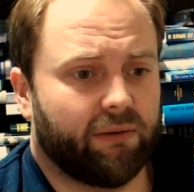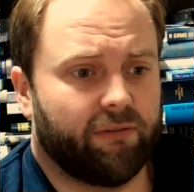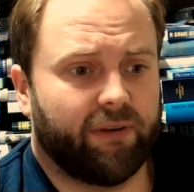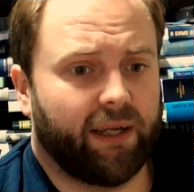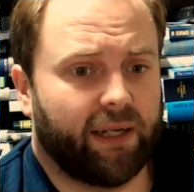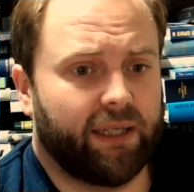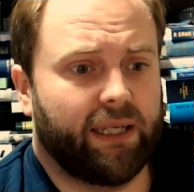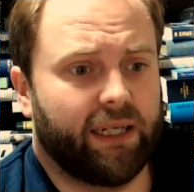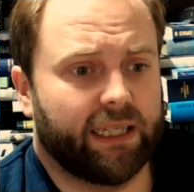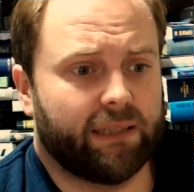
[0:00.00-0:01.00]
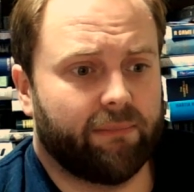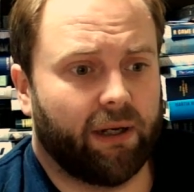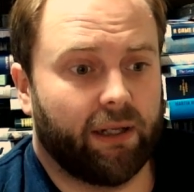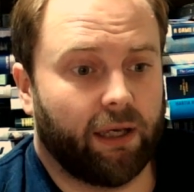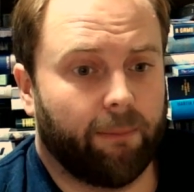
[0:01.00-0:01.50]
and frankly, he doesn't
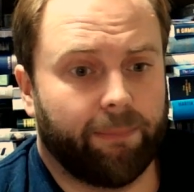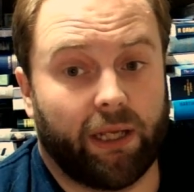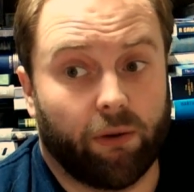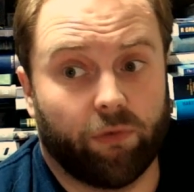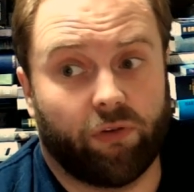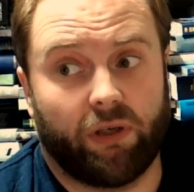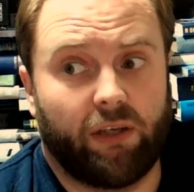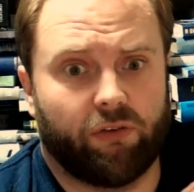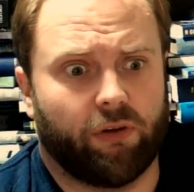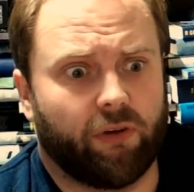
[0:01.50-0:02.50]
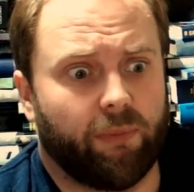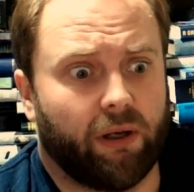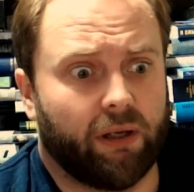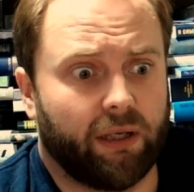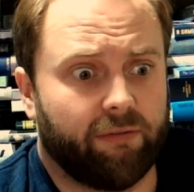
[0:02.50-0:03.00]
mind the company. And also, he's off commanding a